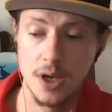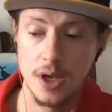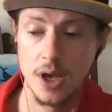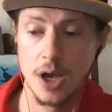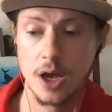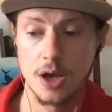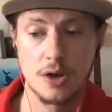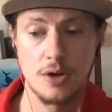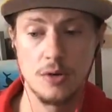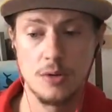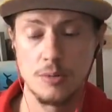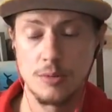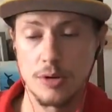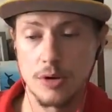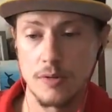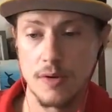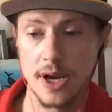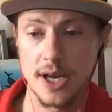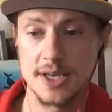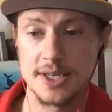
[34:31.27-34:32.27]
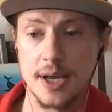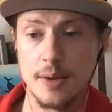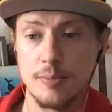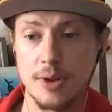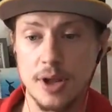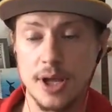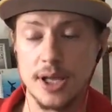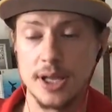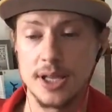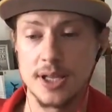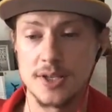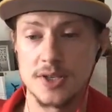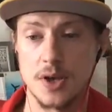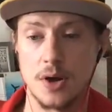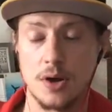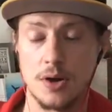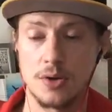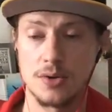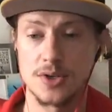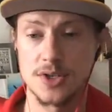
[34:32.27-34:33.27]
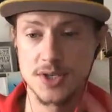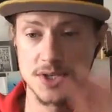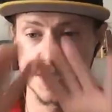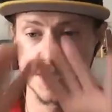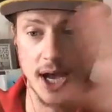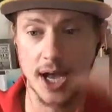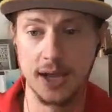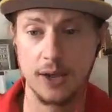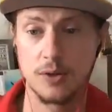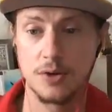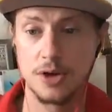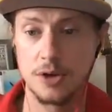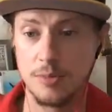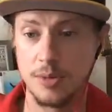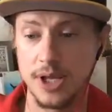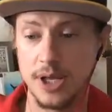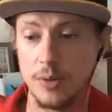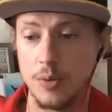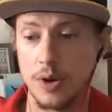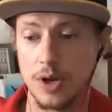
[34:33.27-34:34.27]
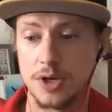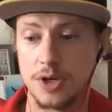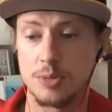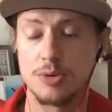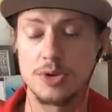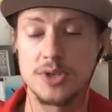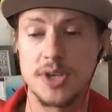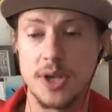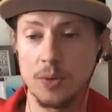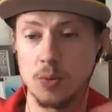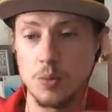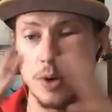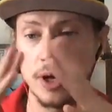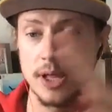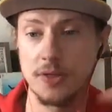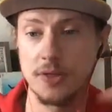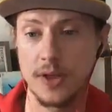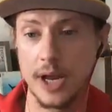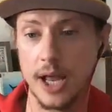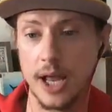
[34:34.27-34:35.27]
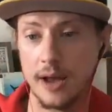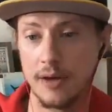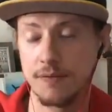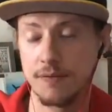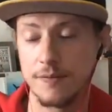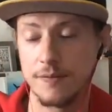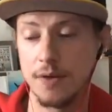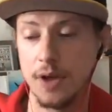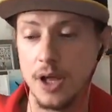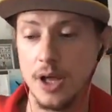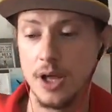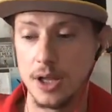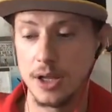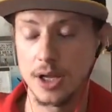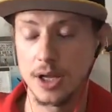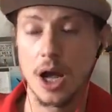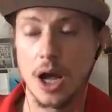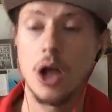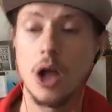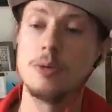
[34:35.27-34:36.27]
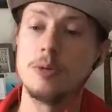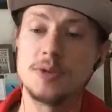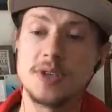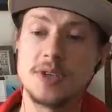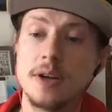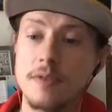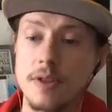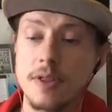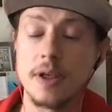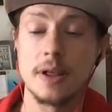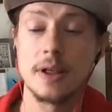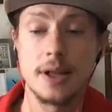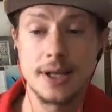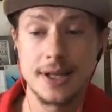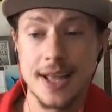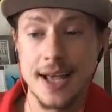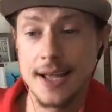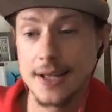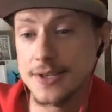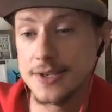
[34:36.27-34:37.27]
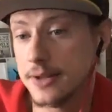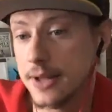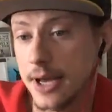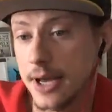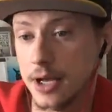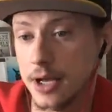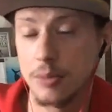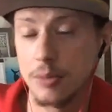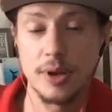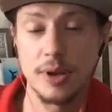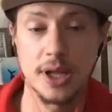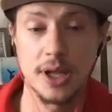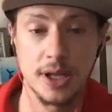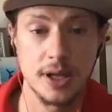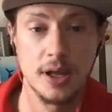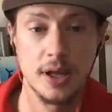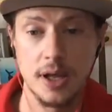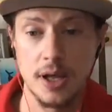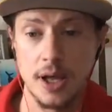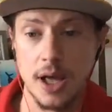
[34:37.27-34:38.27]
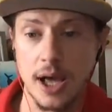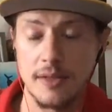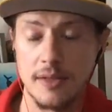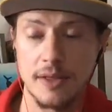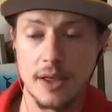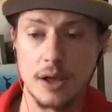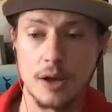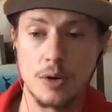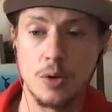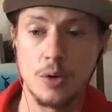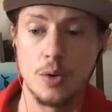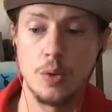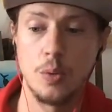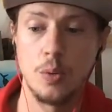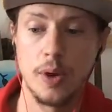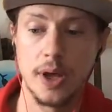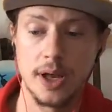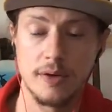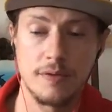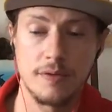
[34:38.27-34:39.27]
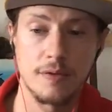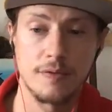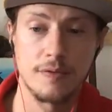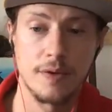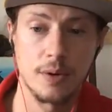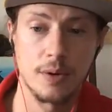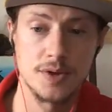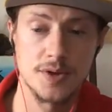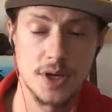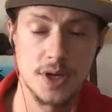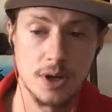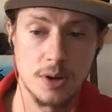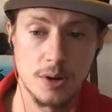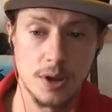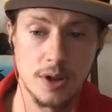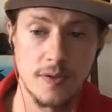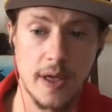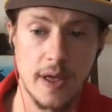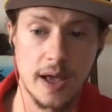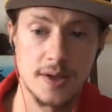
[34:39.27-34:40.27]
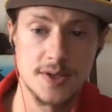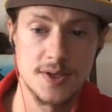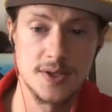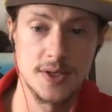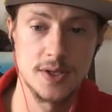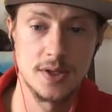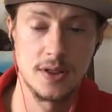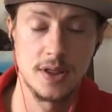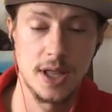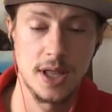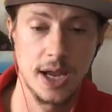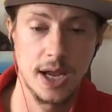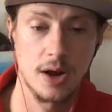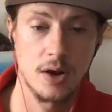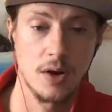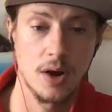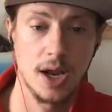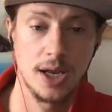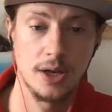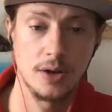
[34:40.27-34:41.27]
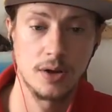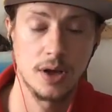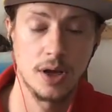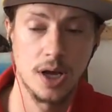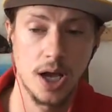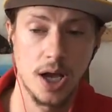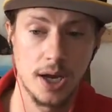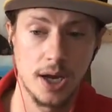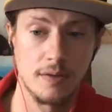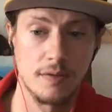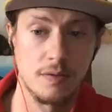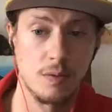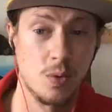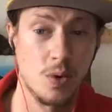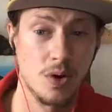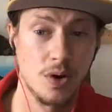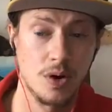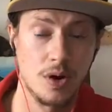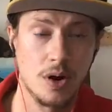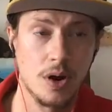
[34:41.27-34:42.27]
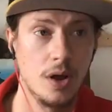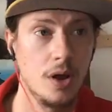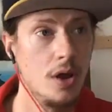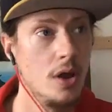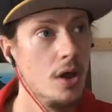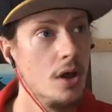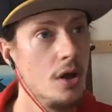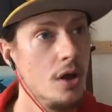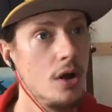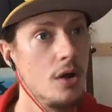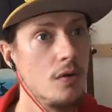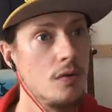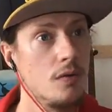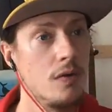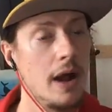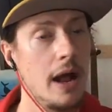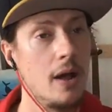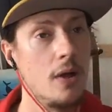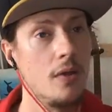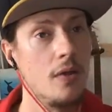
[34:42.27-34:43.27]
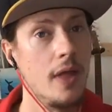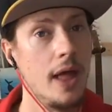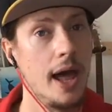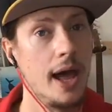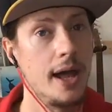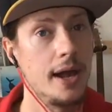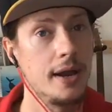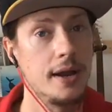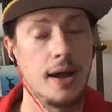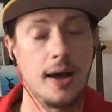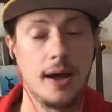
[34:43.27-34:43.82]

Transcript: a Gutenberg ready template that's all styled to be 100% width and have the columns and everything like that. So that could be I think a cool win for folks to know that that's there and you can kind of work around that.